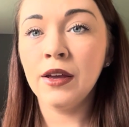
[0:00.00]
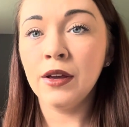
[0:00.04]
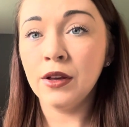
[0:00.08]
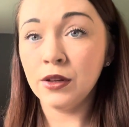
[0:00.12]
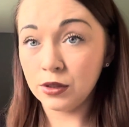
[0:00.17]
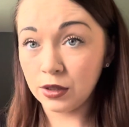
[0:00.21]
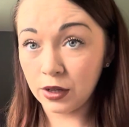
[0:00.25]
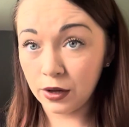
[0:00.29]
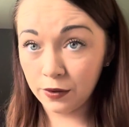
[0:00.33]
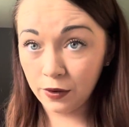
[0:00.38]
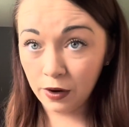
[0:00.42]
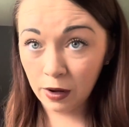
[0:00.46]

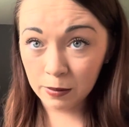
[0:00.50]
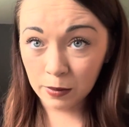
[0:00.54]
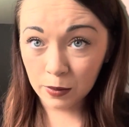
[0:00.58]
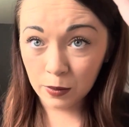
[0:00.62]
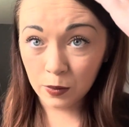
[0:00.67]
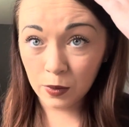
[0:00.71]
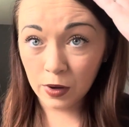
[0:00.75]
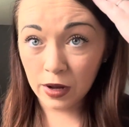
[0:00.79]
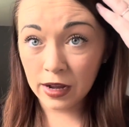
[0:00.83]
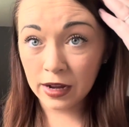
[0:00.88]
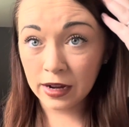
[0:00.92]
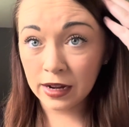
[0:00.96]
So if I'm at
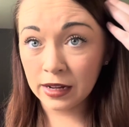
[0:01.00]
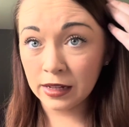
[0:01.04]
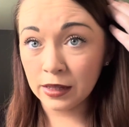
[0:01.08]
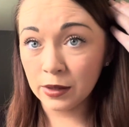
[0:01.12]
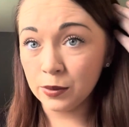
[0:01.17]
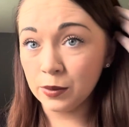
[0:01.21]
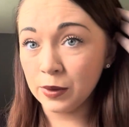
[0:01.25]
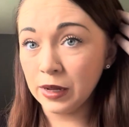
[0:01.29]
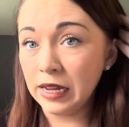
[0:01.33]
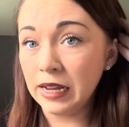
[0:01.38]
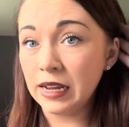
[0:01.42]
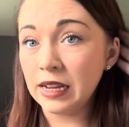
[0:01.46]
work in the
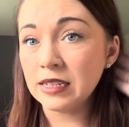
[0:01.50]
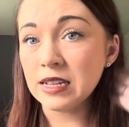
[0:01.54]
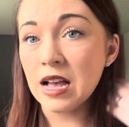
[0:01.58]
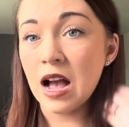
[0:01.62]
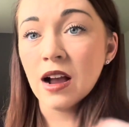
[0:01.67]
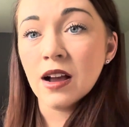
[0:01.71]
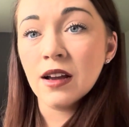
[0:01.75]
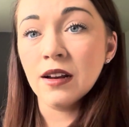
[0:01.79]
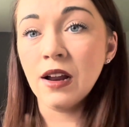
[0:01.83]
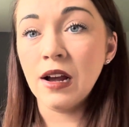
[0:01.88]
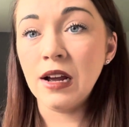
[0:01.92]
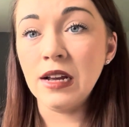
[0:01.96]
week, it's
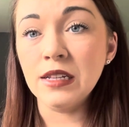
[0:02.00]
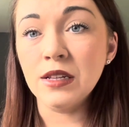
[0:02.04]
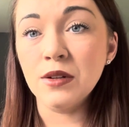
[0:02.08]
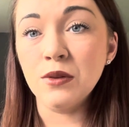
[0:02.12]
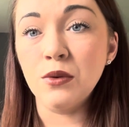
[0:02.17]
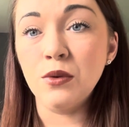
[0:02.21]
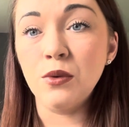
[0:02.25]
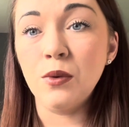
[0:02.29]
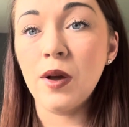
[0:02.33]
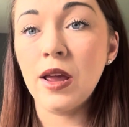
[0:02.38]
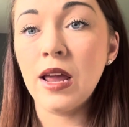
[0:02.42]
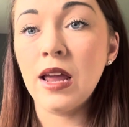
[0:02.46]
agonizing
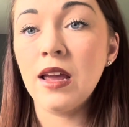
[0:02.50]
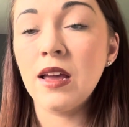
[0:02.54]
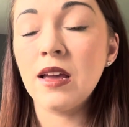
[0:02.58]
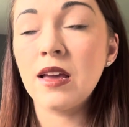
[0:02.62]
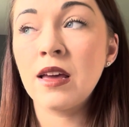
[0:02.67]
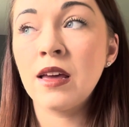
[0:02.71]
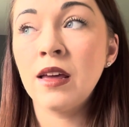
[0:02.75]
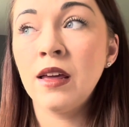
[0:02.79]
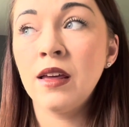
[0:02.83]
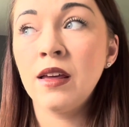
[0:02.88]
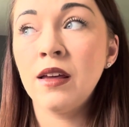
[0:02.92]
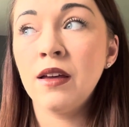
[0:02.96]
all week.